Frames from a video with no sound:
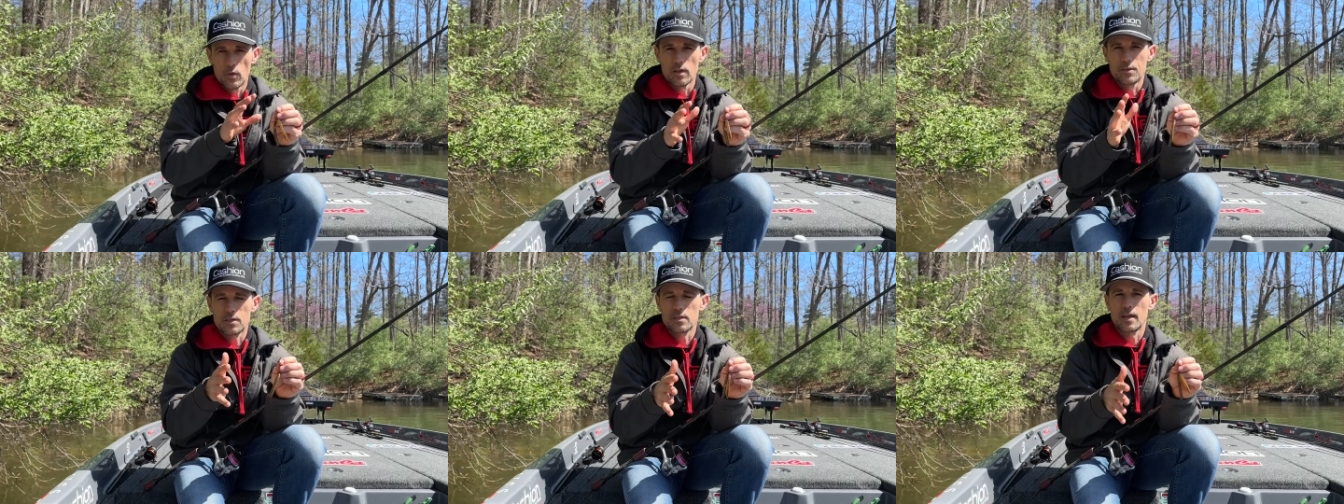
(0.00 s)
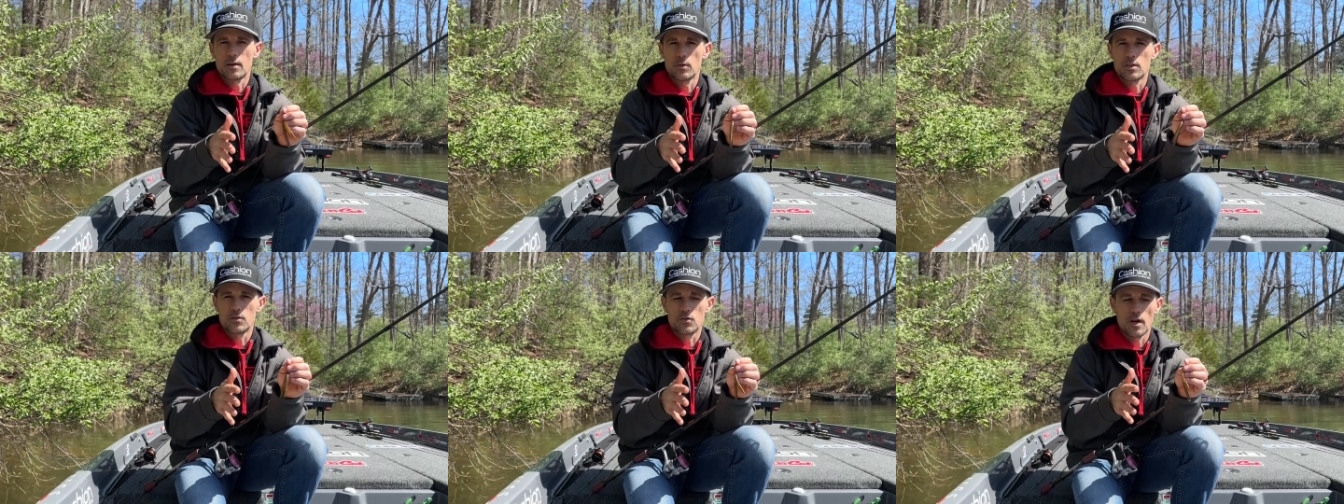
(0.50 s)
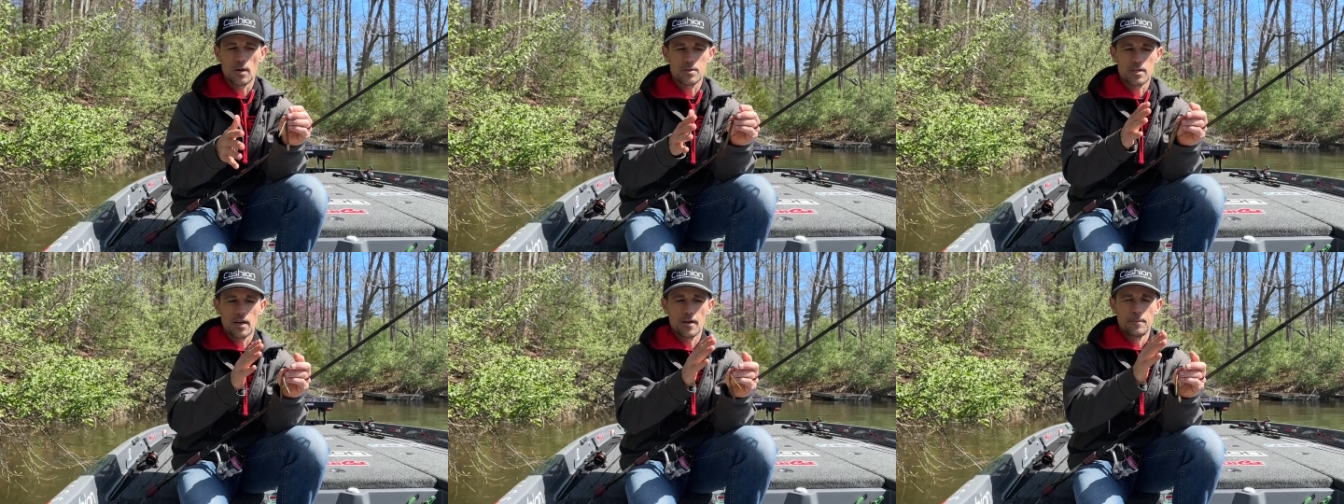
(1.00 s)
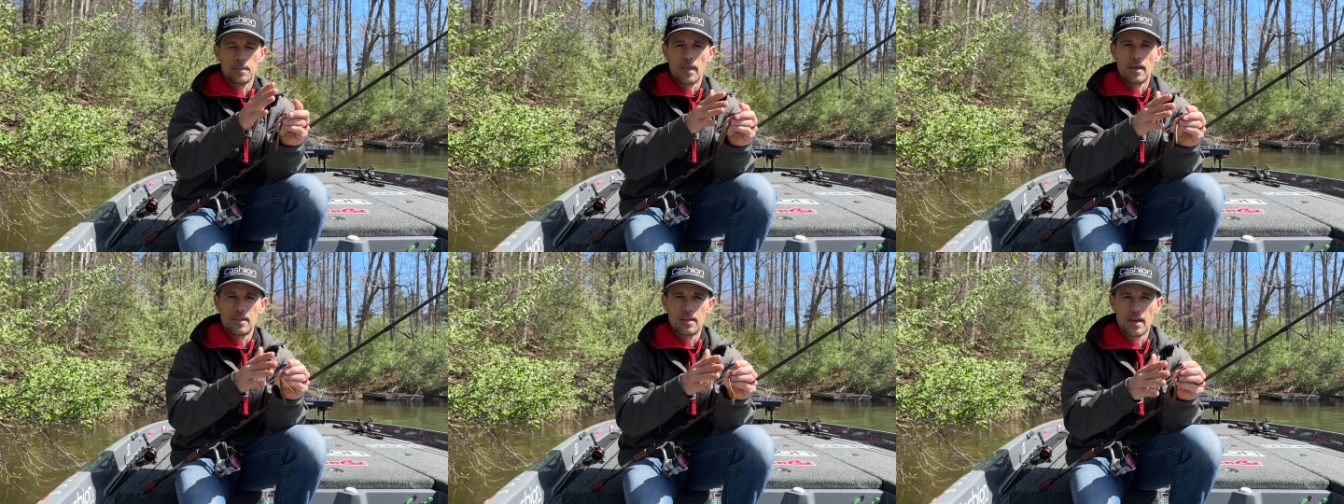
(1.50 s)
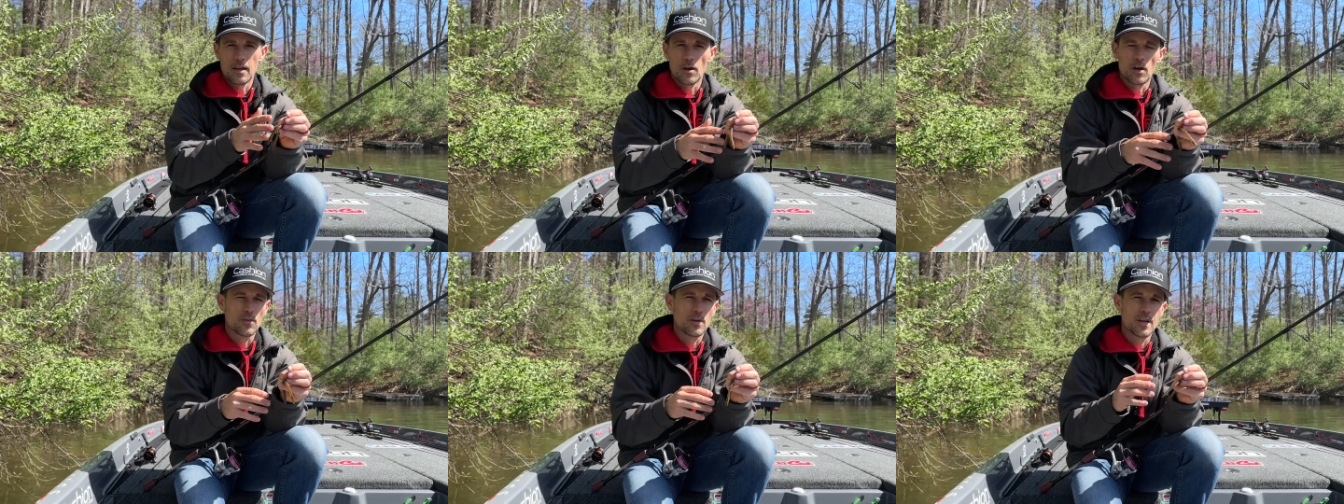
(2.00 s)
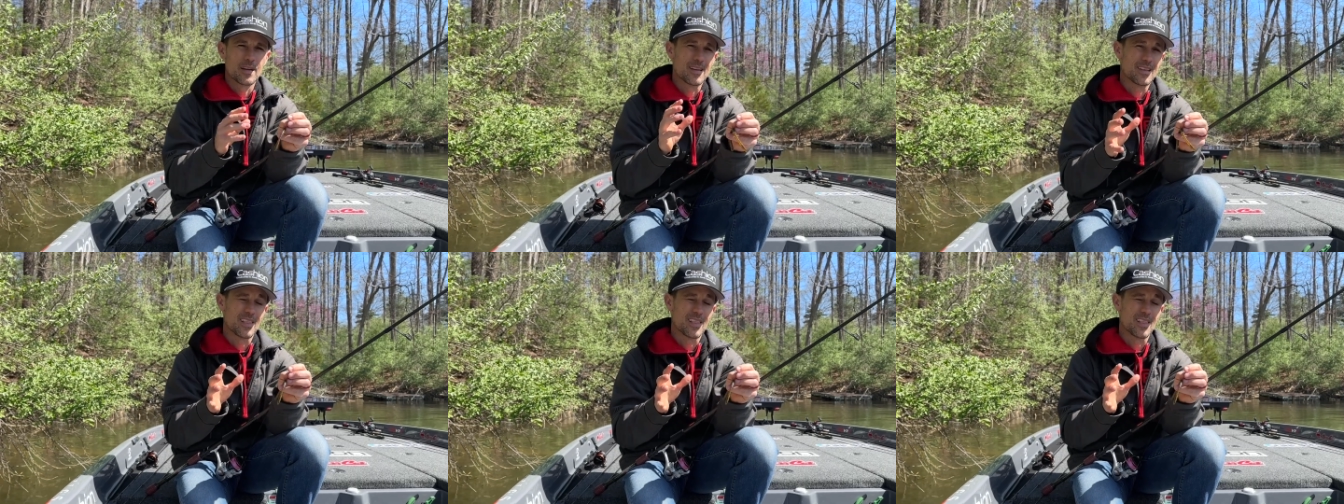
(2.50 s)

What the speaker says: just like with the drop shot, the Neco rig,